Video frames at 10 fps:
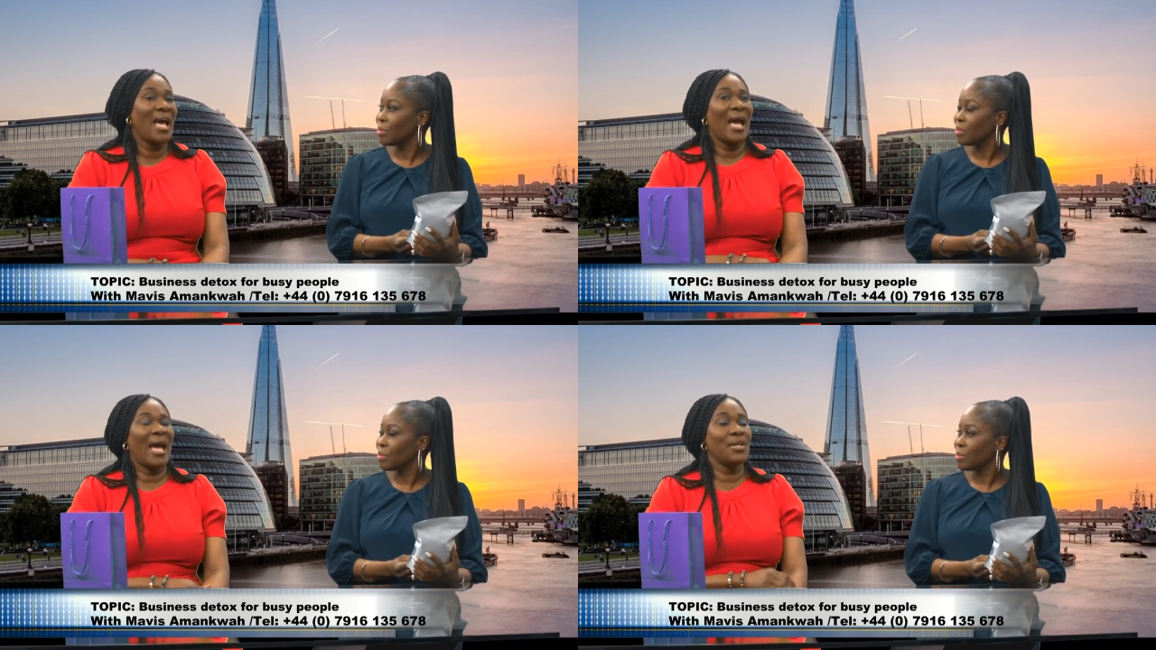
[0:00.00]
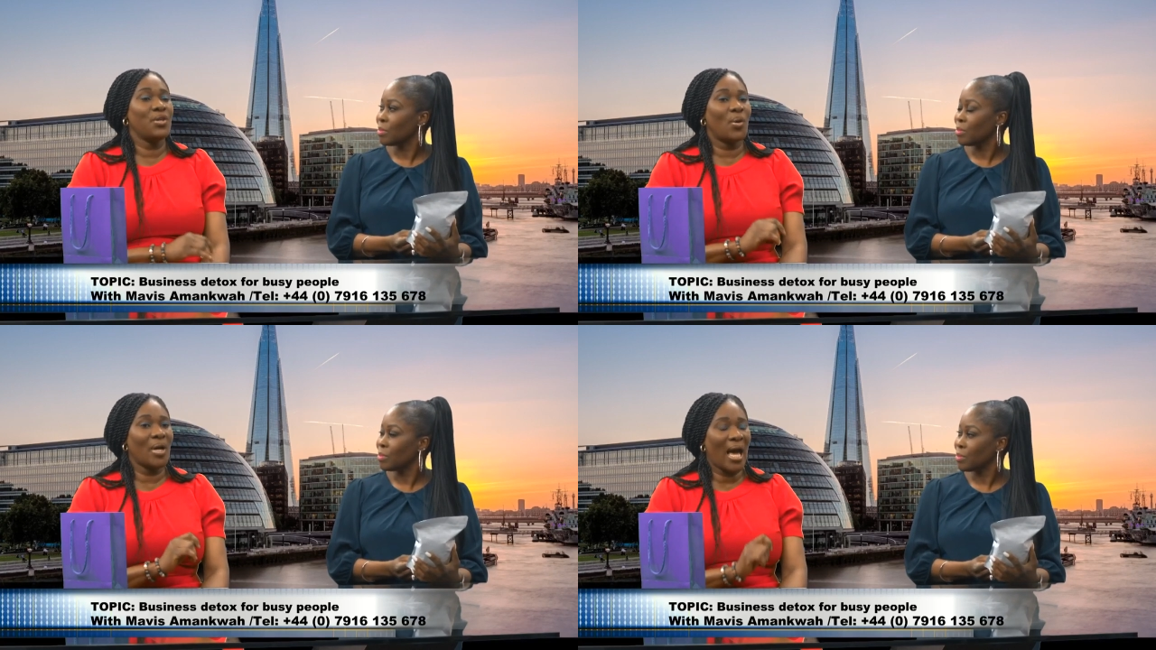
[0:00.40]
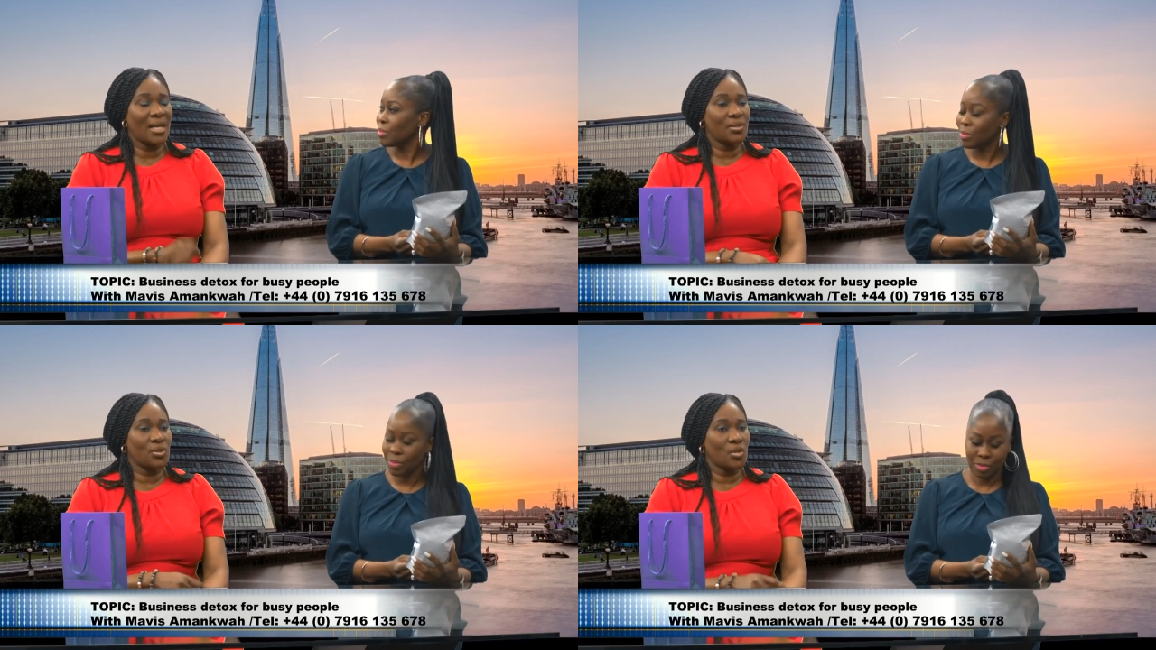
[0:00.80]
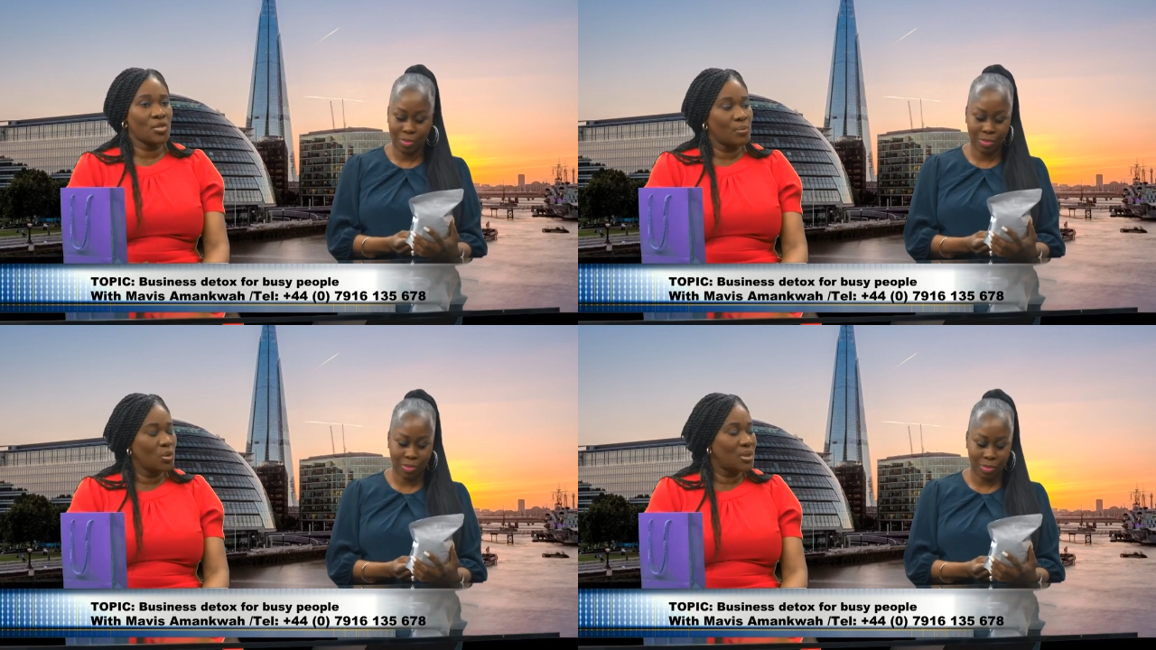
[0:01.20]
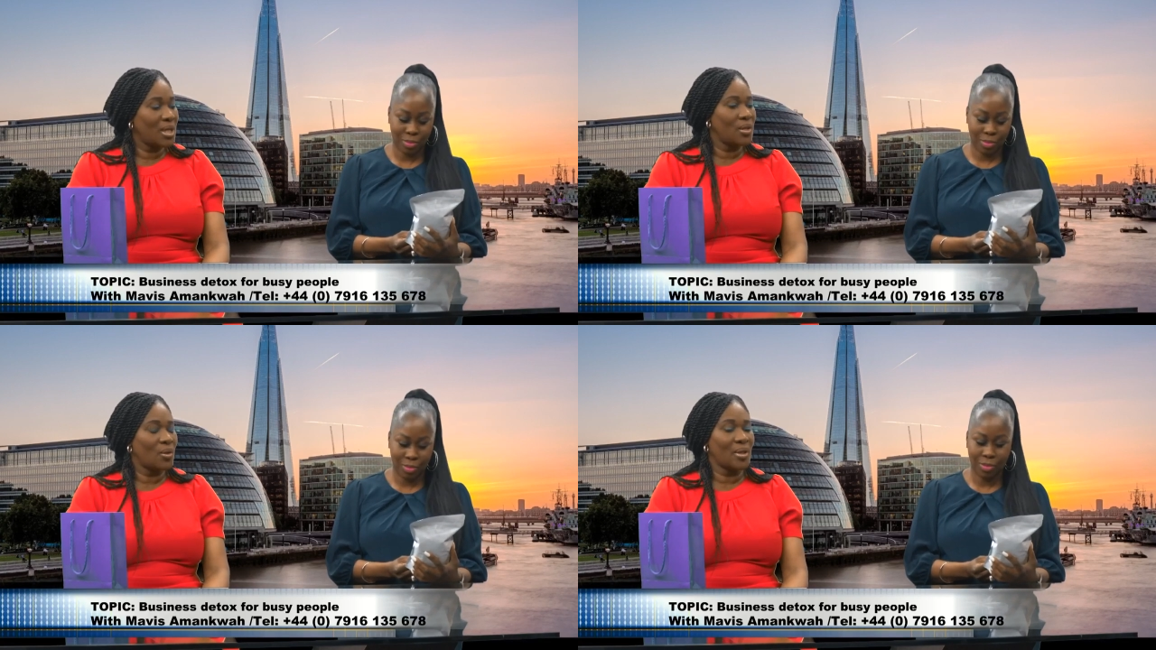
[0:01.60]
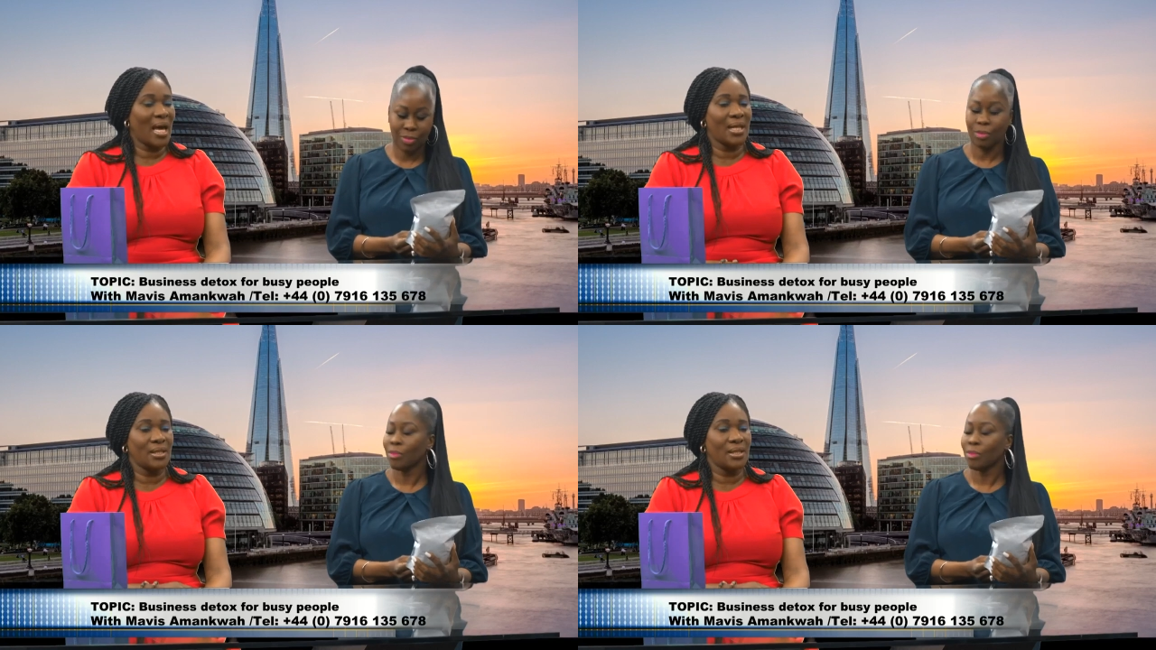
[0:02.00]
Speaker 1: and you can add it to your smoothie, you can add it